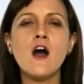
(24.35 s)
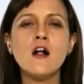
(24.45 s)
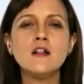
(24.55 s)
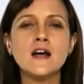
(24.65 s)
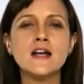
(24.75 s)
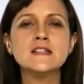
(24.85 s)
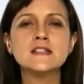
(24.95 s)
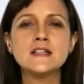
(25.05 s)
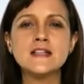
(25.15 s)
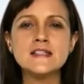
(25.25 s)
all
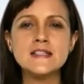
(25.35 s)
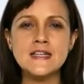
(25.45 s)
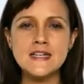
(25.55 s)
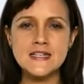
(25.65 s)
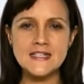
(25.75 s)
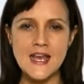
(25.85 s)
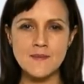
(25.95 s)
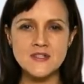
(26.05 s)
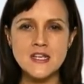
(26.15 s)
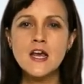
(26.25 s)
unsolicited
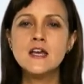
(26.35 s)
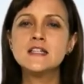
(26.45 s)
attempts